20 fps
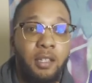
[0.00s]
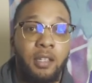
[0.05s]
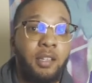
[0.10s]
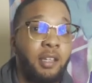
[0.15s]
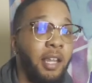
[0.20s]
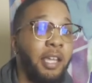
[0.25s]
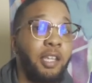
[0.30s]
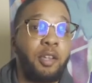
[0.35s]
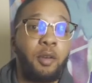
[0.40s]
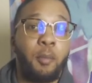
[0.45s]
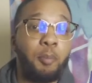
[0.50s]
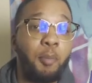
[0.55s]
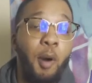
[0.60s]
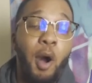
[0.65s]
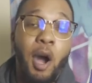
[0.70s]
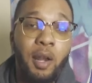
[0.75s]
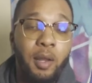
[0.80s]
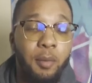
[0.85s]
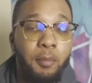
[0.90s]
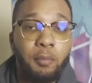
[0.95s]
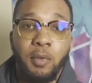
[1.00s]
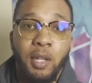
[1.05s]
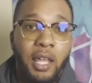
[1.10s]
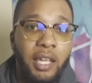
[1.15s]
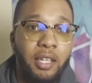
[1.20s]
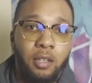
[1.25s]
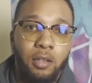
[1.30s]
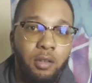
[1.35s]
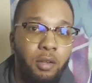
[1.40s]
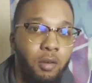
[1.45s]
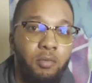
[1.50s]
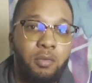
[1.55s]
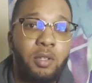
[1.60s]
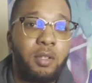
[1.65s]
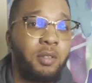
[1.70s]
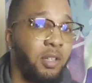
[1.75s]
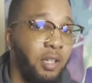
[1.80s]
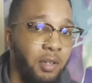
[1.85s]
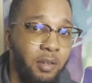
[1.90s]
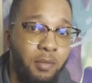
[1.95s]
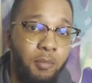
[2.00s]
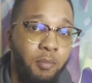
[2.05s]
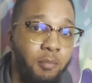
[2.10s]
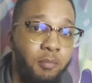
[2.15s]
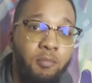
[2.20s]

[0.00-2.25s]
like your bottom, like, you know, the, the,